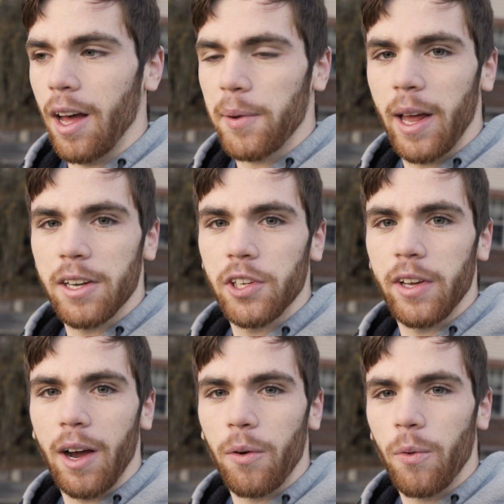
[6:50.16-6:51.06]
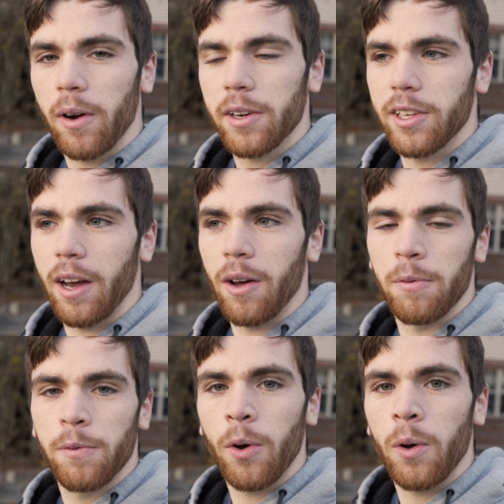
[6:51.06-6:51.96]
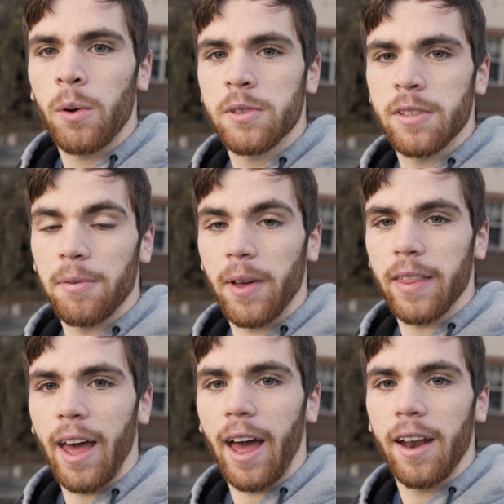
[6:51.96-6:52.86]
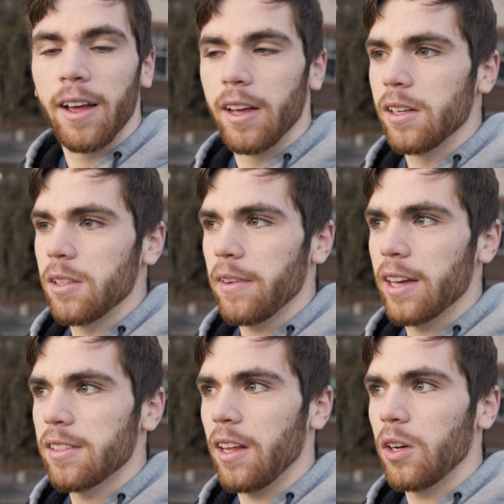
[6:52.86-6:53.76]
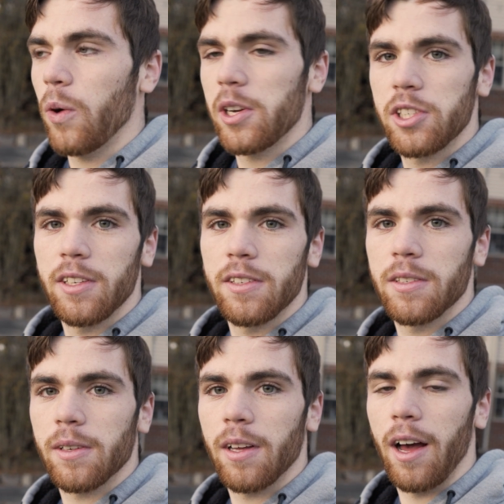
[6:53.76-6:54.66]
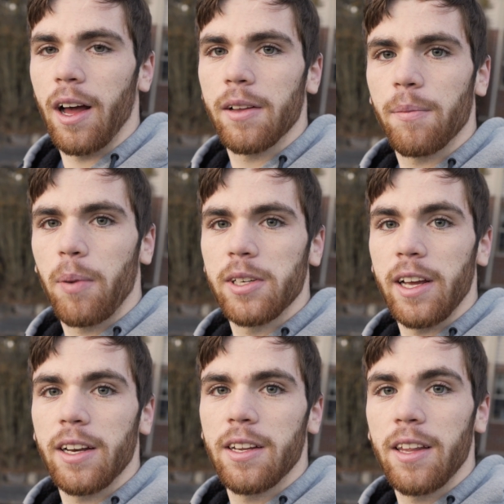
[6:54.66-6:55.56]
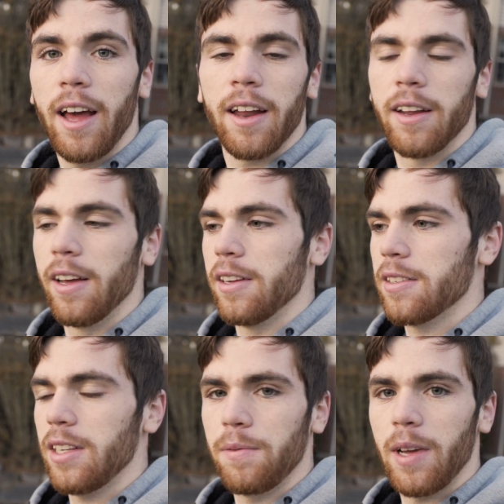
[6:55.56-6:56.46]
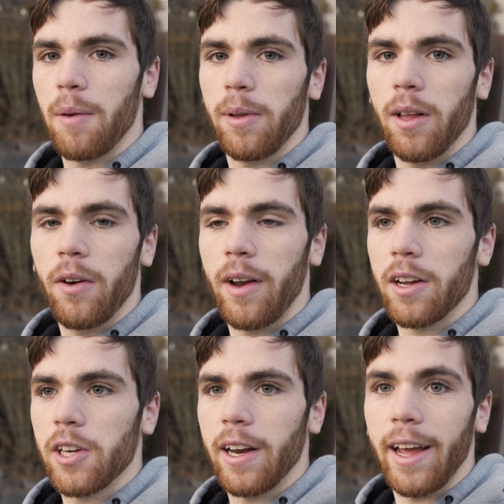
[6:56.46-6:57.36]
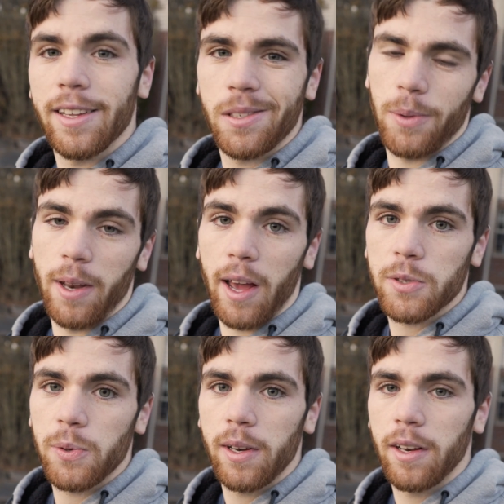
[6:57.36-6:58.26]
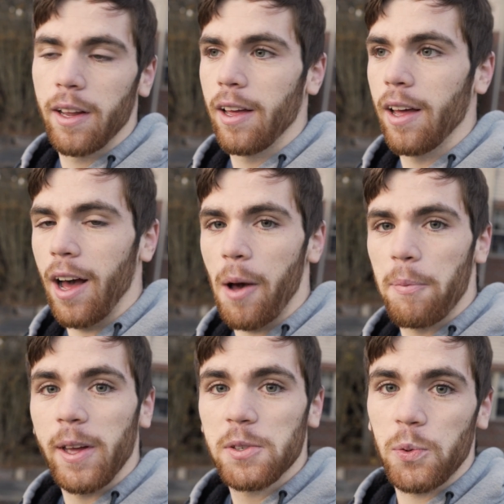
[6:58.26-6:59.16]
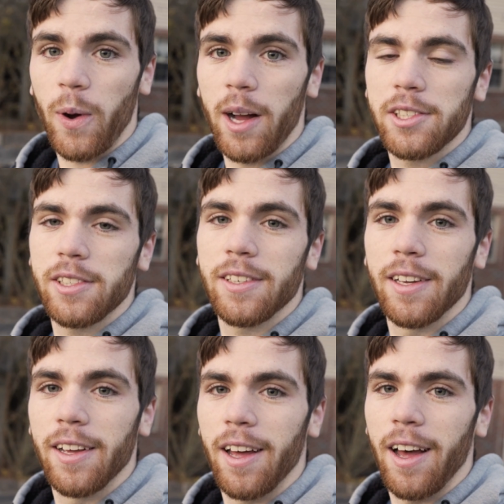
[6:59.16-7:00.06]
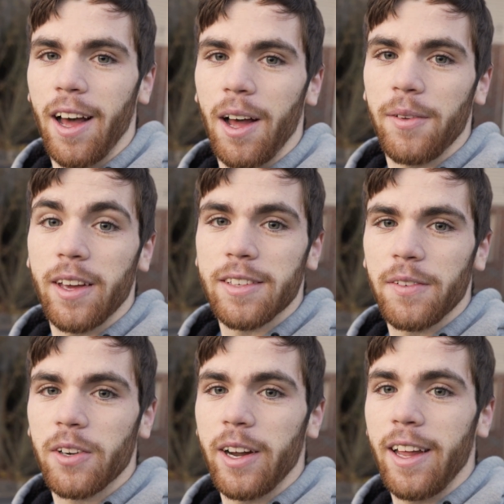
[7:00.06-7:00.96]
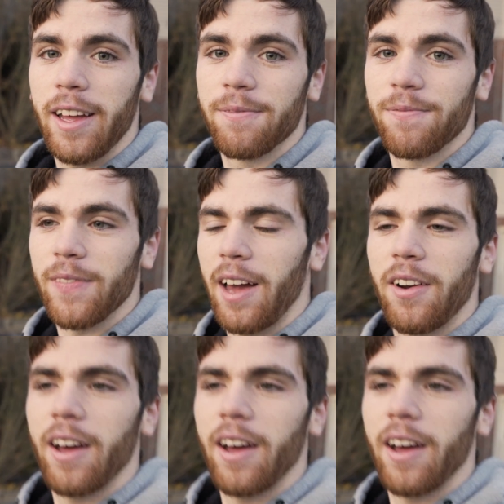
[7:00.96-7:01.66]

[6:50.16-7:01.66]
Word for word: Um, kind of show you how it works, how it unfolds, stuff like that. So if you guys have any questions uh, pertaining to that, just leave them down below and I'll try to answer them in the next one. Uh, thanks for watching. Uh, you guys have a great day. I